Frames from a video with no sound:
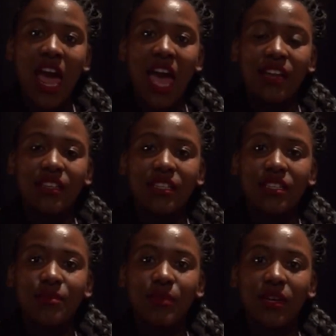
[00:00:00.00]
and it
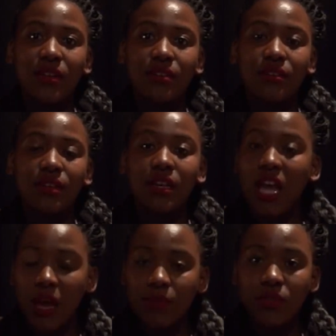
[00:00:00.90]
has been an
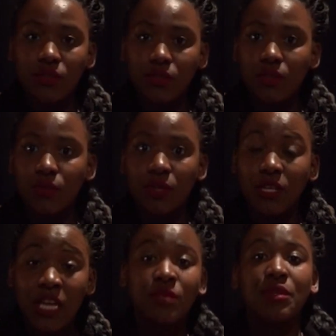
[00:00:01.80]
absolute, it
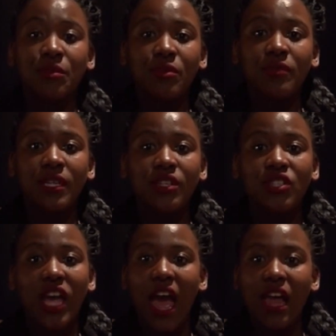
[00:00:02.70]
has been a privilege,
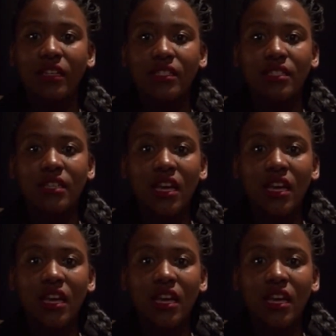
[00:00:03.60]
and